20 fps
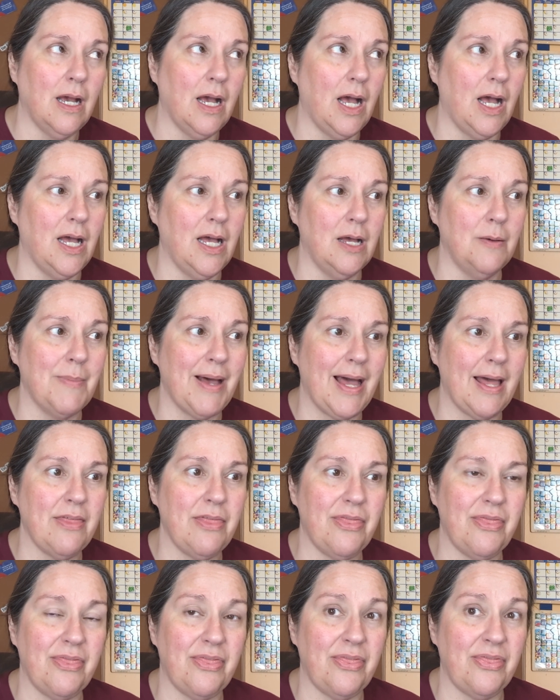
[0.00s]
I
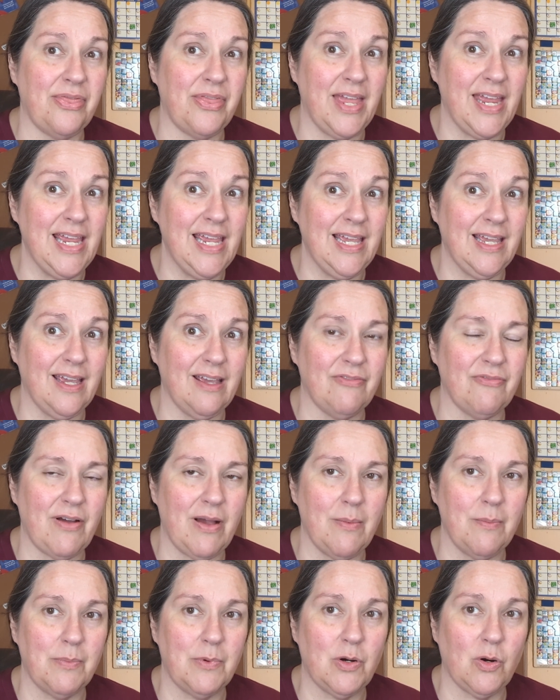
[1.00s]
think if
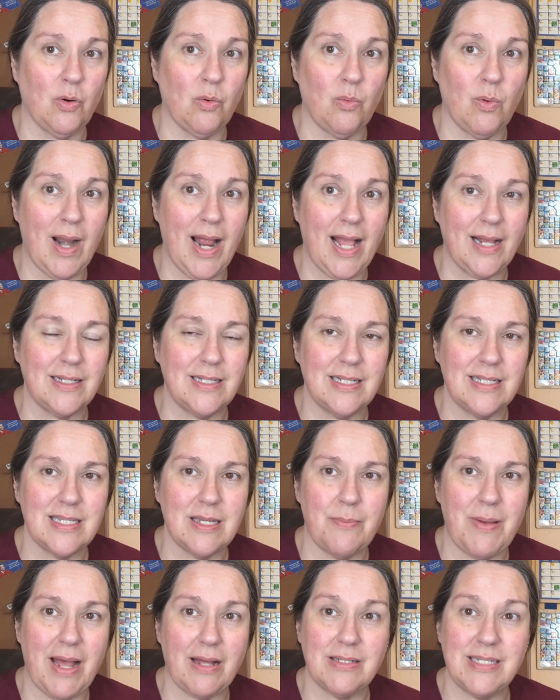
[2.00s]
I'm correct, it's
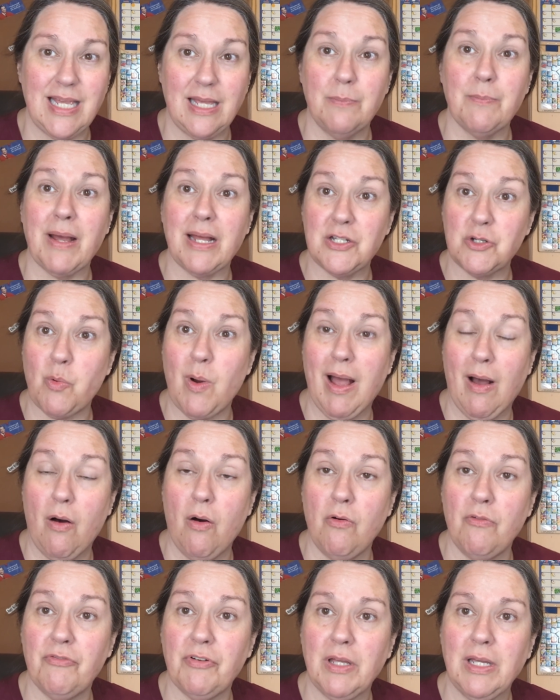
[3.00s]
about 10 by
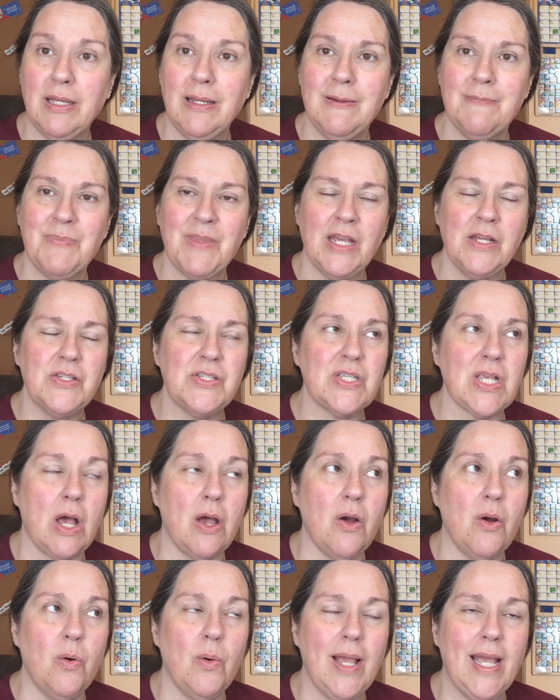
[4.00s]
12.
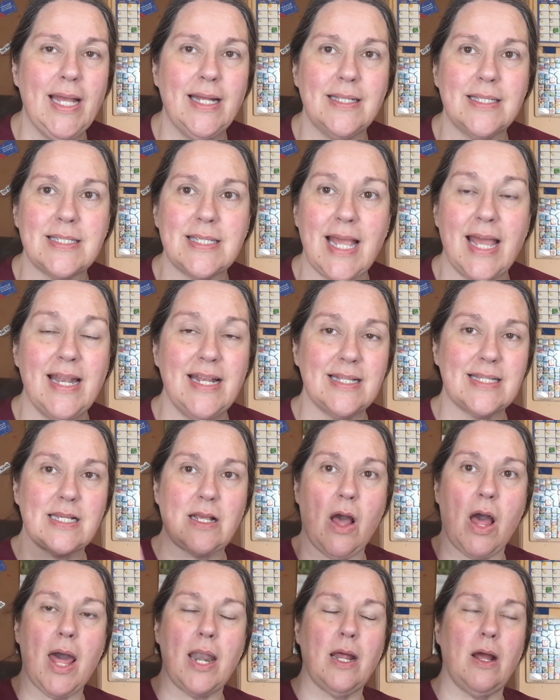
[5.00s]
So it's
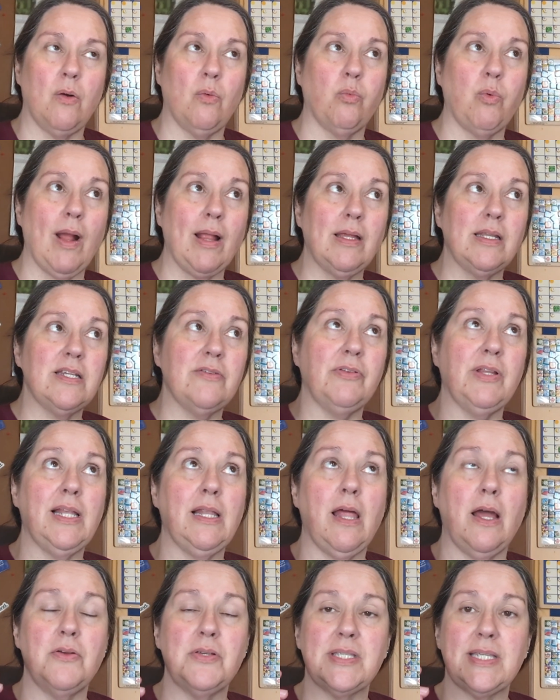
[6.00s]
got a relatively
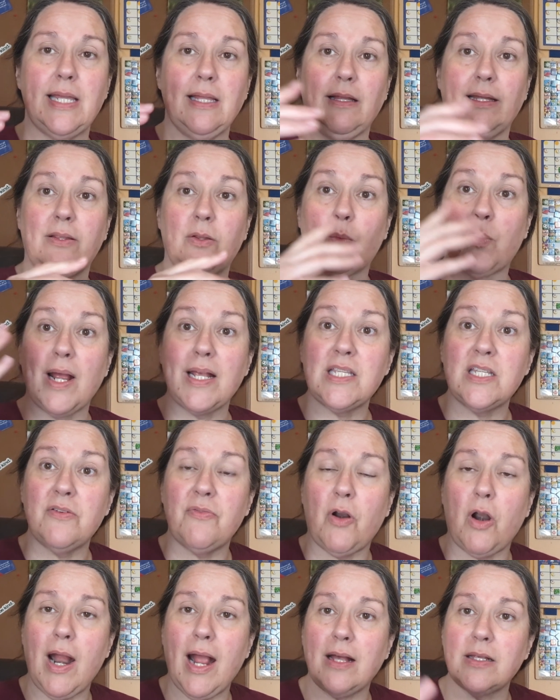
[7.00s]
low ceiling. The rest of
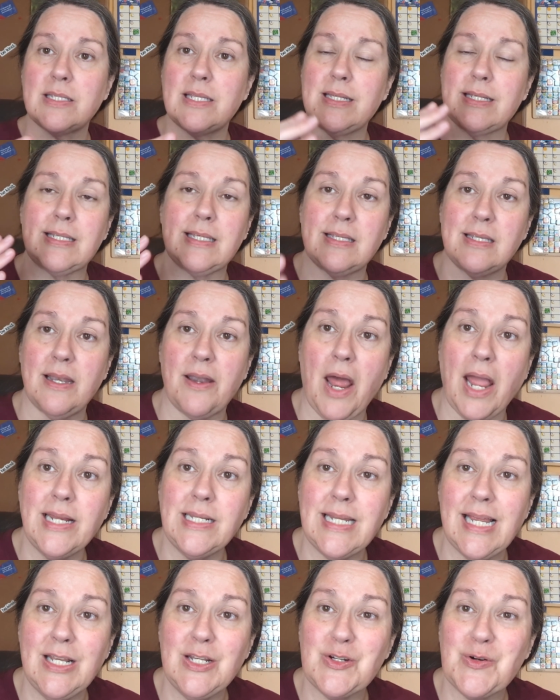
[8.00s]
our house, this is a
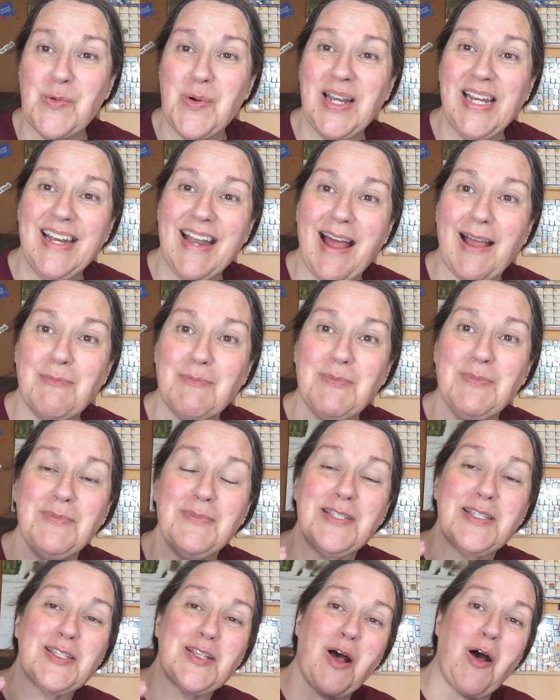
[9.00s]
1929
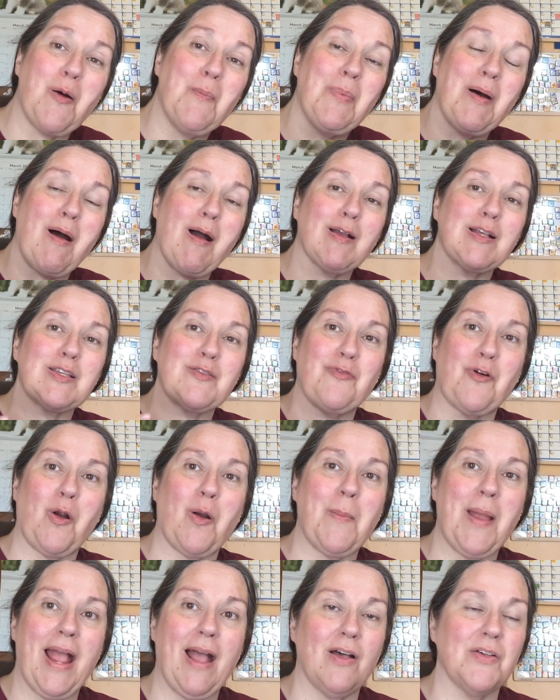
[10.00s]
salt box
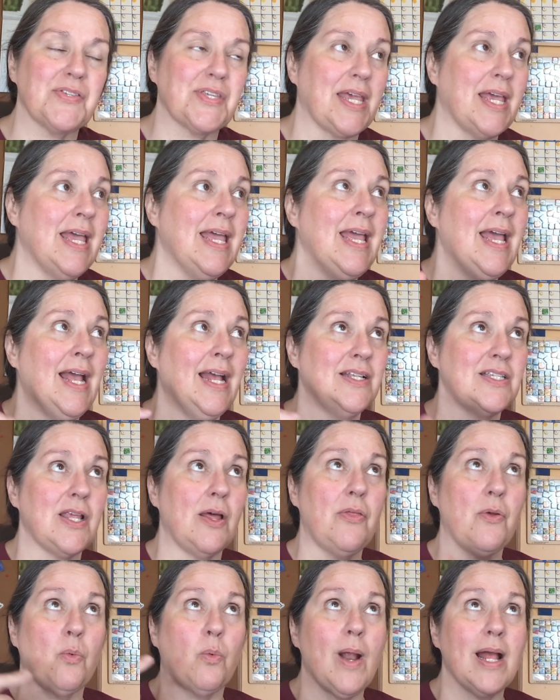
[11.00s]
farmhouse. And
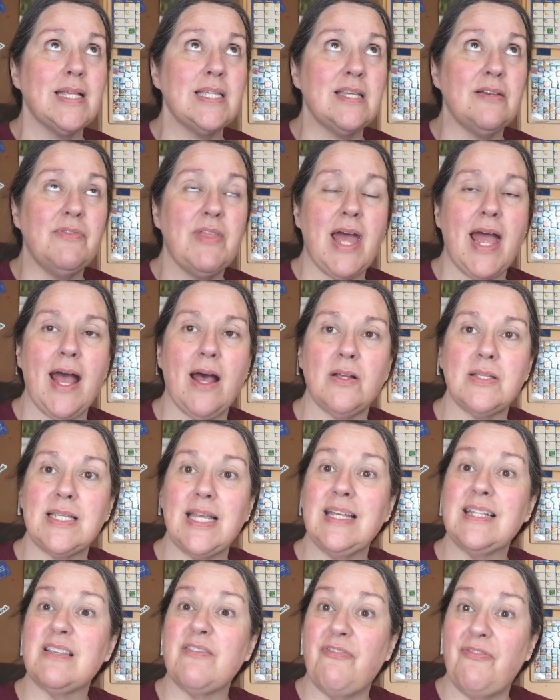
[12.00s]
so the rest of the house
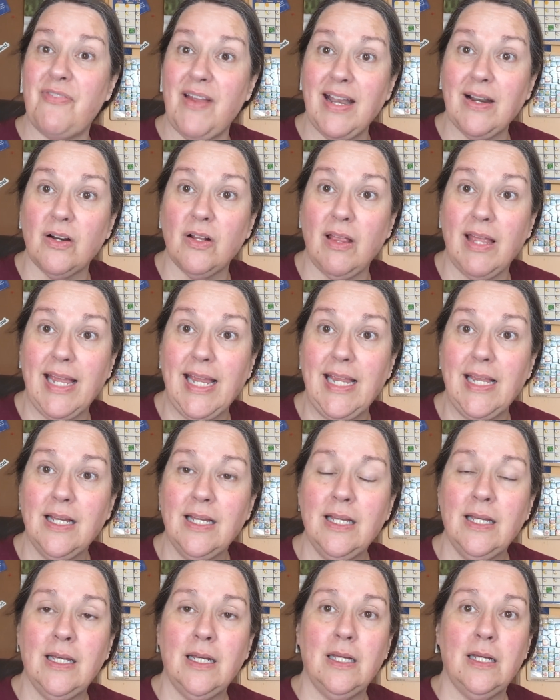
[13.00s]
is fairly
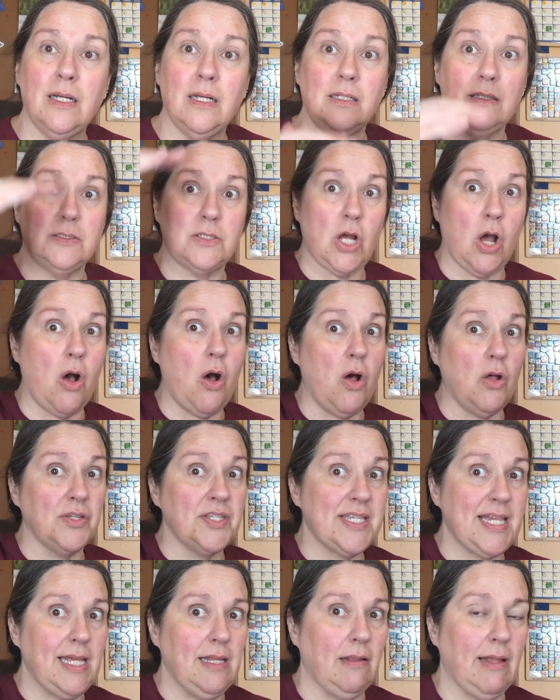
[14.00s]
tall
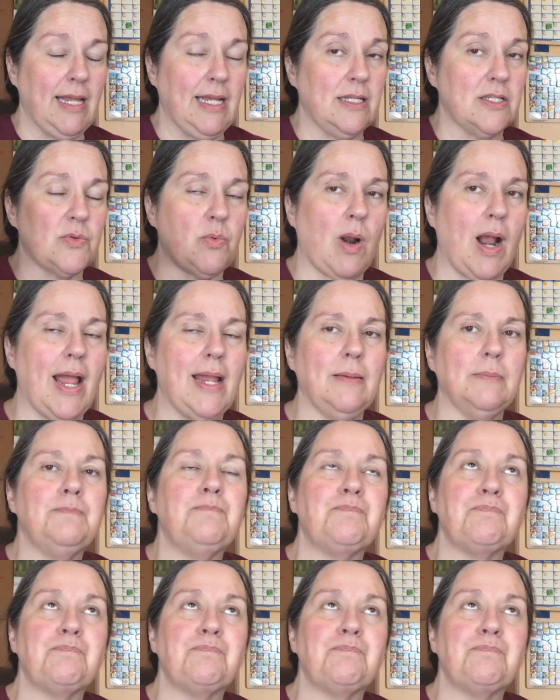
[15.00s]
ceilings, right?